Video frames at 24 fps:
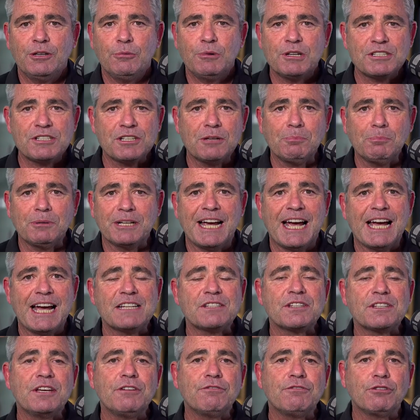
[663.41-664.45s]
We're simply
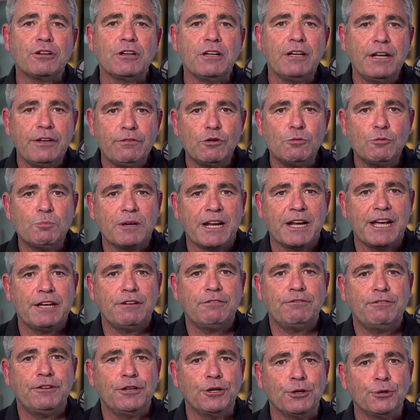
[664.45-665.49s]
asking for a level
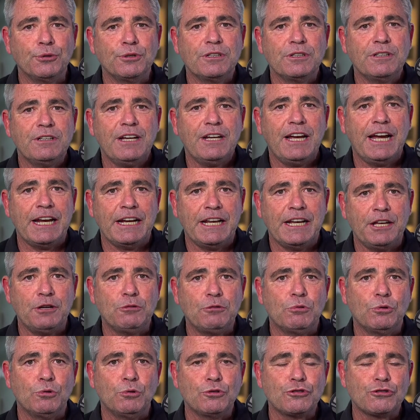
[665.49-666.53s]
playing field and
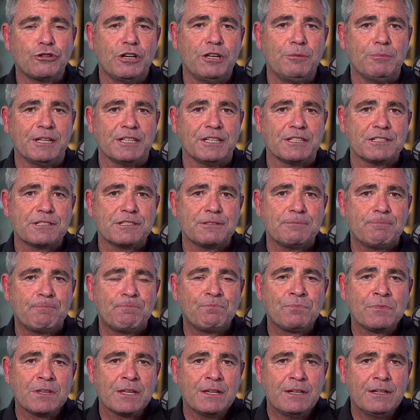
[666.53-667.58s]
equal treatment.
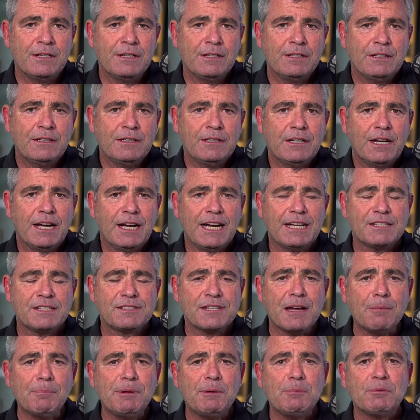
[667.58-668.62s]

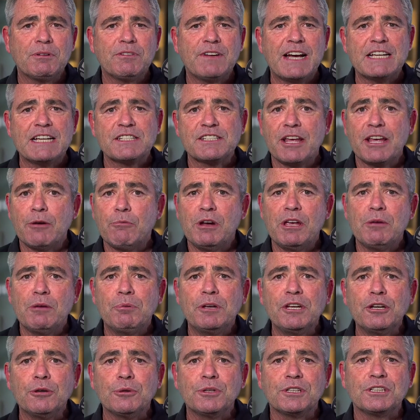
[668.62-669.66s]
Some people have asked, can we
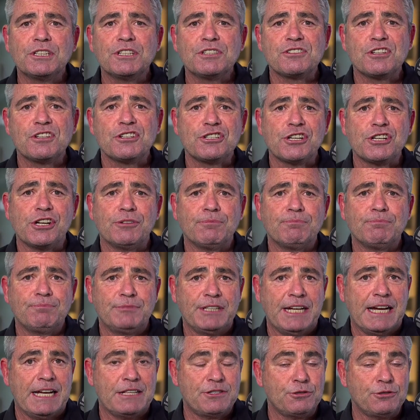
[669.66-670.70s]
appeal the decision?
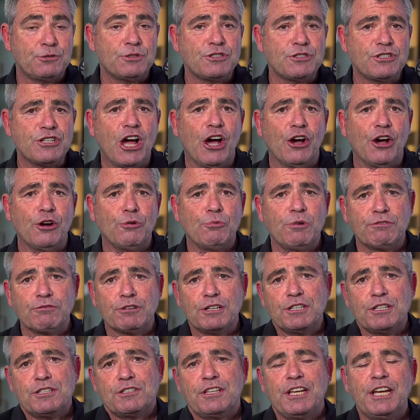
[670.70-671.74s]
The answer is no. We've
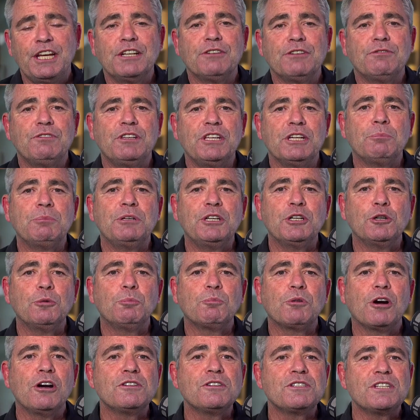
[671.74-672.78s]
reached the end of the appeal
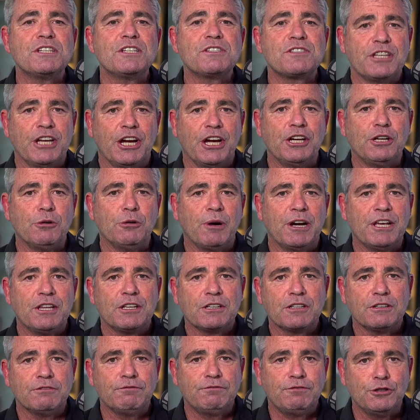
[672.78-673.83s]
process. The only way
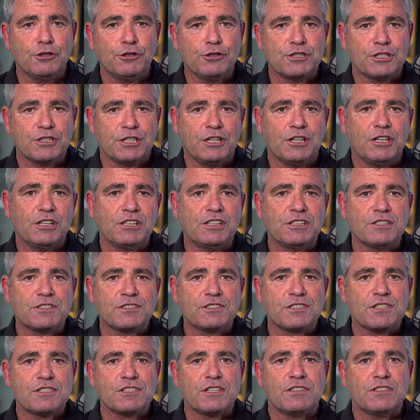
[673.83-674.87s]
the confusion and
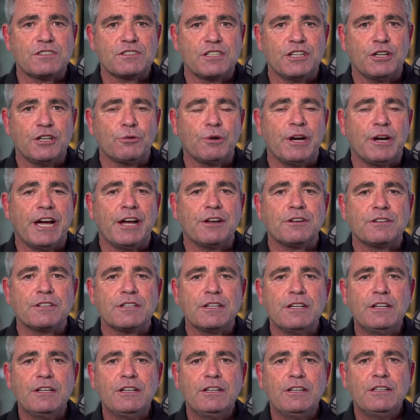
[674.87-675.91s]
inconsistency around
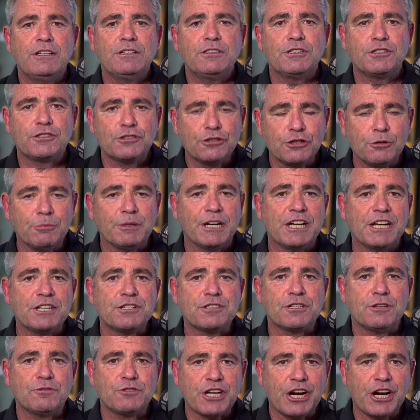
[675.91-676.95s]

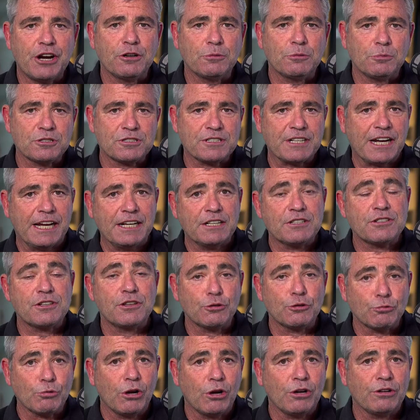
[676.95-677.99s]
determination of charitable status
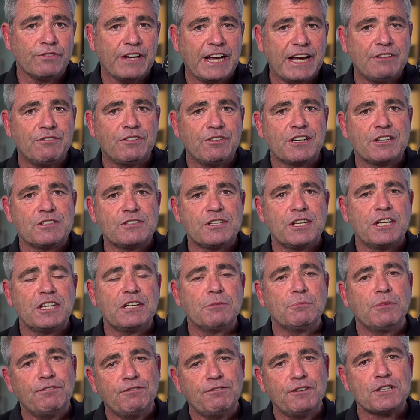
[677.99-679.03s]
and the role of advocacy
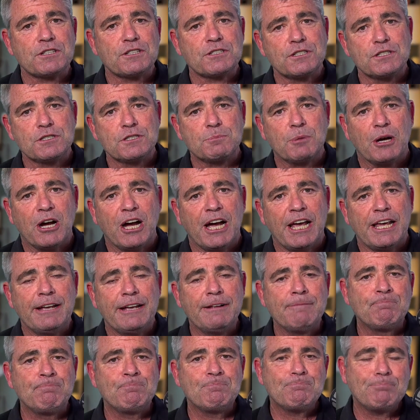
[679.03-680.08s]
can be fixed is by
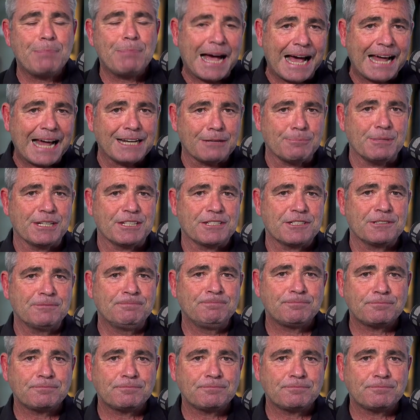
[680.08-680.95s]
Parliament.